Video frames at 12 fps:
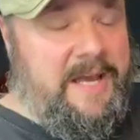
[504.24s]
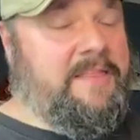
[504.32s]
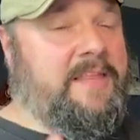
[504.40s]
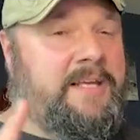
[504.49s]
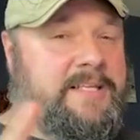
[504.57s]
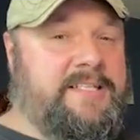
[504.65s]

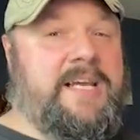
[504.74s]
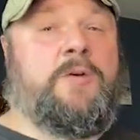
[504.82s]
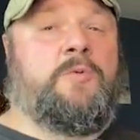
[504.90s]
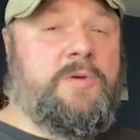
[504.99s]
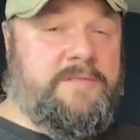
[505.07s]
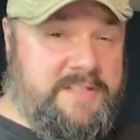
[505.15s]
think his
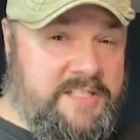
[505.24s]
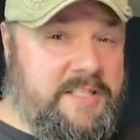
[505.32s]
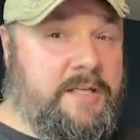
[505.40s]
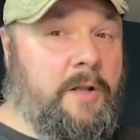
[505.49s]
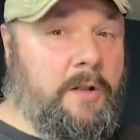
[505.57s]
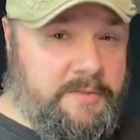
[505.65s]
deck would have
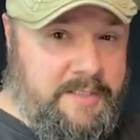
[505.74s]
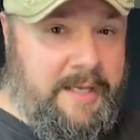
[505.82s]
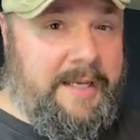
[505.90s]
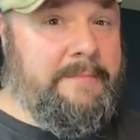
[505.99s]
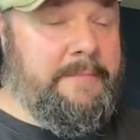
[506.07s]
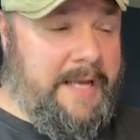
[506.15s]
still
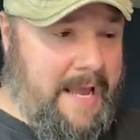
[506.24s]
taken me